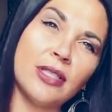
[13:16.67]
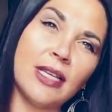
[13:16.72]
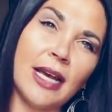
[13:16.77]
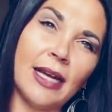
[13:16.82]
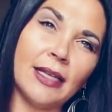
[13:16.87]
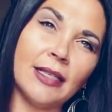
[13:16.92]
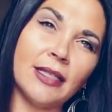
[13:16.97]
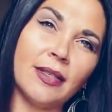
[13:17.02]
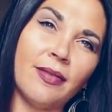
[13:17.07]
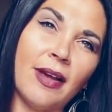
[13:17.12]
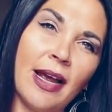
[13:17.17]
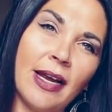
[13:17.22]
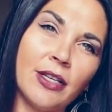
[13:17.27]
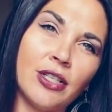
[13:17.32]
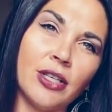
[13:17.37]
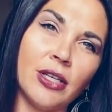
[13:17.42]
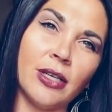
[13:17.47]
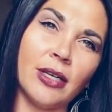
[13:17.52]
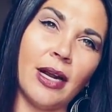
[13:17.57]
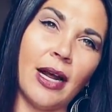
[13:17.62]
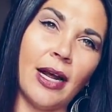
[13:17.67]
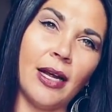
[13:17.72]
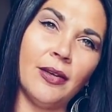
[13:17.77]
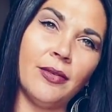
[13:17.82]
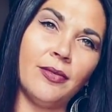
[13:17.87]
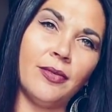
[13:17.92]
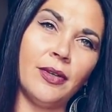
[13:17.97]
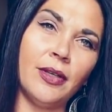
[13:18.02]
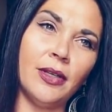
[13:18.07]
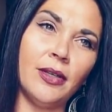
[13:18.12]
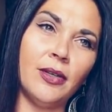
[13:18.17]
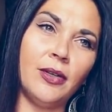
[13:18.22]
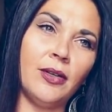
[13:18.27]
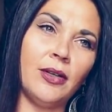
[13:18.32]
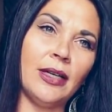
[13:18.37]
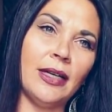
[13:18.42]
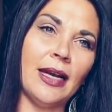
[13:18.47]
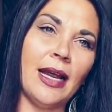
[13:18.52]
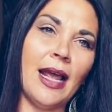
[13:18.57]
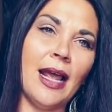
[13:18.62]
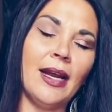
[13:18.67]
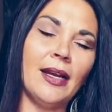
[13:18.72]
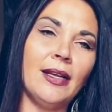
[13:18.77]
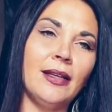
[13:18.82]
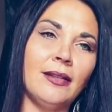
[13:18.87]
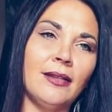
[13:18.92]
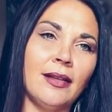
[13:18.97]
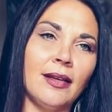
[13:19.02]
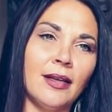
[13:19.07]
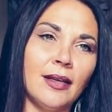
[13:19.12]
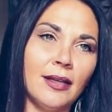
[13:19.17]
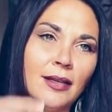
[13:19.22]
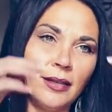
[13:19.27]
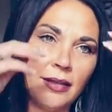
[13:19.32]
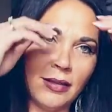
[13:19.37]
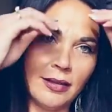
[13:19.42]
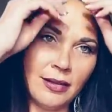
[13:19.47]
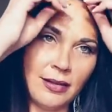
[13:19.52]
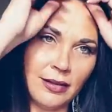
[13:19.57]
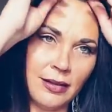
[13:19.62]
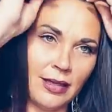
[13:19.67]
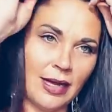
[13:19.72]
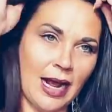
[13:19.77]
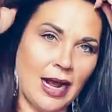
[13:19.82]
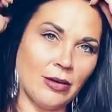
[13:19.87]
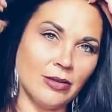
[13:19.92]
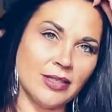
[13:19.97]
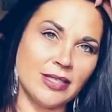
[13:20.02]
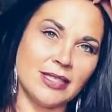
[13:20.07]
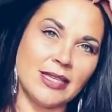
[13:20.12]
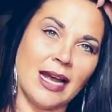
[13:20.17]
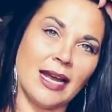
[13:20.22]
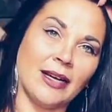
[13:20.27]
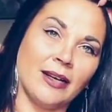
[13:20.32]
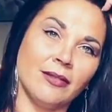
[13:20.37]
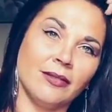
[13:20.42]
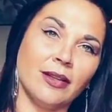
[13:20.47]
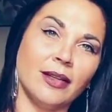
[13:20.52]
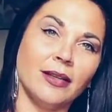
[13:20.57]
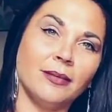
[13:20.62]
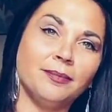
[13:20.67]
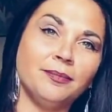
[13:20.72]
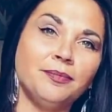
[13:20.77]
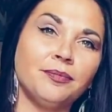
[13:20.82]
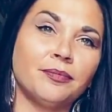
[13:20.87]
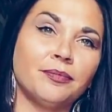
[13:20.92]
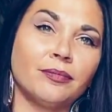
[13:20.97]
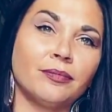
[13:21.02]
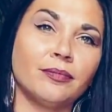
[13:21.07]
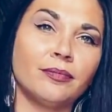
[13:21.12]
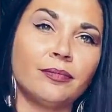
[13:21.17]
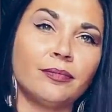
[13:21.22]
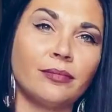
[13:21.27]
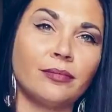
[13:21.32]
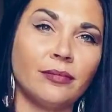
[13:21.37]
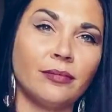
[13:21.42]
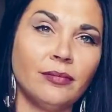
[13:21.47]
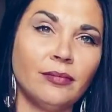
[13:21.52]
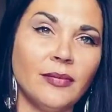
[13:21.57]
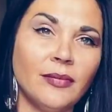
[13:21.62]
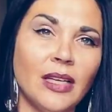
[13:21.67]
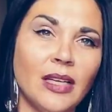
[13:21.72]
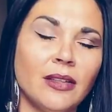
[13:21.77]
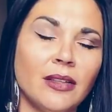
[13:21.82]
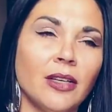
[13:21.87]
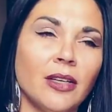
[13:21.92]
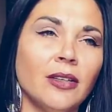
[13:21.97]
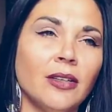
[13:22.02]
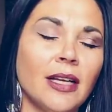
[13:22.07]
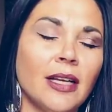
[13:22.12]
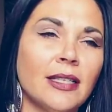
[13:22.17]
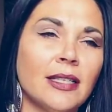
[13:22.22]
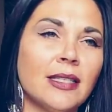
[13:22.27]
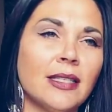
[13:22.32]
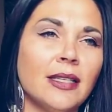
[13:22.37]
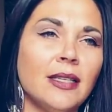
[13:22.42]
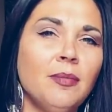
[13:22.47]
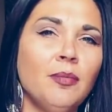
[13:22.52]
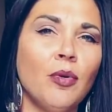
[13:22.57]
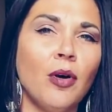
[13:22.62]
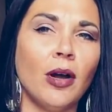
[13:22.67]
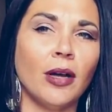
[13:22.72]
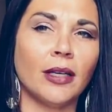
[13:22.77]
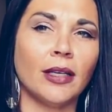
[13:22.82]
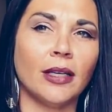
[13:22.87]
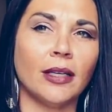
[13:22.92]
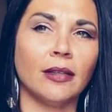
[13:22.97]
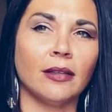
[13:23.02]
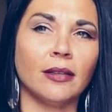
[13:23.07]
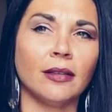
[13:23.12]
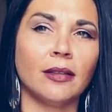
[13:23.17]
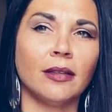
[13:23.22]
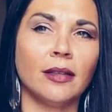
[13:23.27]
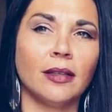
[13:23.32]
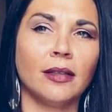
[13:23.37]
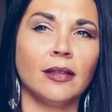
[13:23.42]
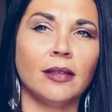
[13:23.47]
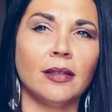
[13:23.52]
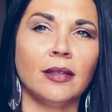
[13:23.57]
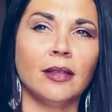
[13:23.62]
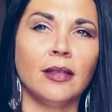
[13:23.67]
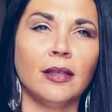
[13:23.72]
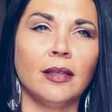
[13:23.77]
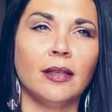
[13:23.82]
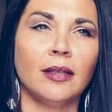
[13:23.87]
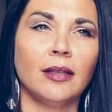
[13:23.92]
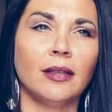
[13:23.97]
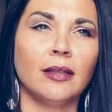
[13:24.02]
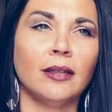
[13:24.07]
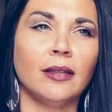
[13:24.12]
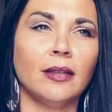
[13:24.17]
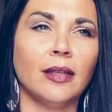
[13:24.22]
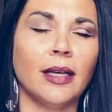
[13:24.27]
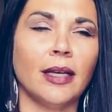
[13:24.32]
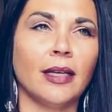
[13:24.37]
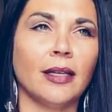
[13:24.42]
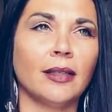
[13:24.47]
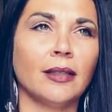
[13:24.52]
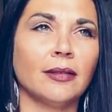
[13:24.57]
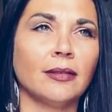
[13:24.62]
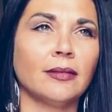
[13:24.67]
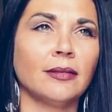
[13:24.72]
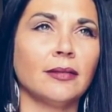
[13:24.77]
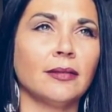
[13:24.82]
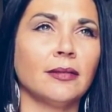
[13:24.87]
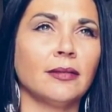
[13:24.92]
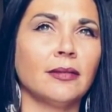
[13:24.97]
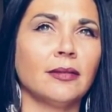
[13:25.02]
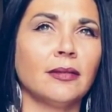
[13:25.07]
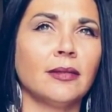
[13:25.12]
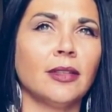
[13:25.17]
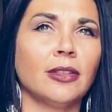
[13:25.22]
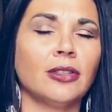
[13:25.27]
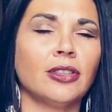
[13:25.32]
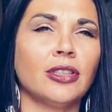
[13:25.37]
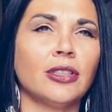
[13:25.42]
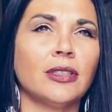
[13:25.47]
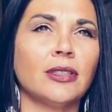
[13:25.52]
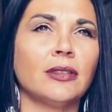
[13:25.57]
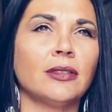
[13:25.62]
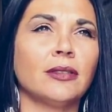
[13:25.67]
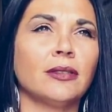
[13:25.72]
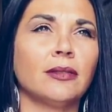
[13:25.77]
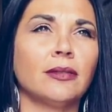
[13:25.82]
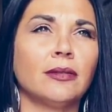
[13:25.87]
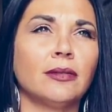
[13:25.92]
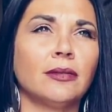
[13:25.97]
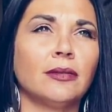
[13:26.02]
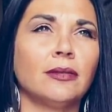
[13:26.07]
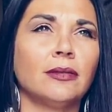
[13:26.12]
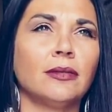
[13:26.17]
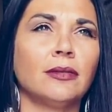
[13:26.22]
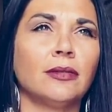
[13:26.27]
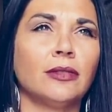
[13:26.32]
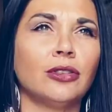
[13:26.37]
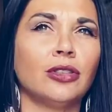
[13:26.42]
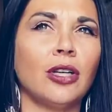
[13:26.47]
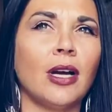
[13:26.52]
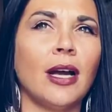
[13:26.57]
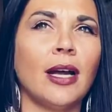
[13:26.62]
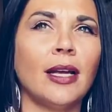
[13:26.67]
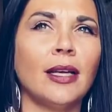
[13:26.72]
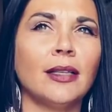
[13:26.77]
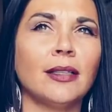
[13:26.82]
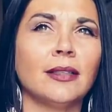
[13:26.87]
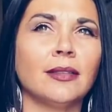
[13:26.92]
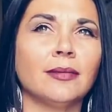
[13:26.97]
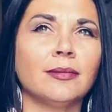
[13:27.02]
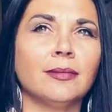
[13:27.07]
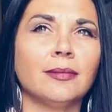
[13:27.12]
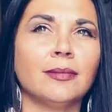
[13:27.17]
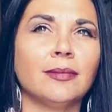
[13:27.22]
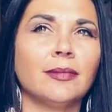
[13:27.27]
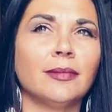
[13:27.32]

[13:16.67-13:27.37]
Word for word: satisfaction, I feel, in anything outside of them. They're like sleepwalking, like they're just trying to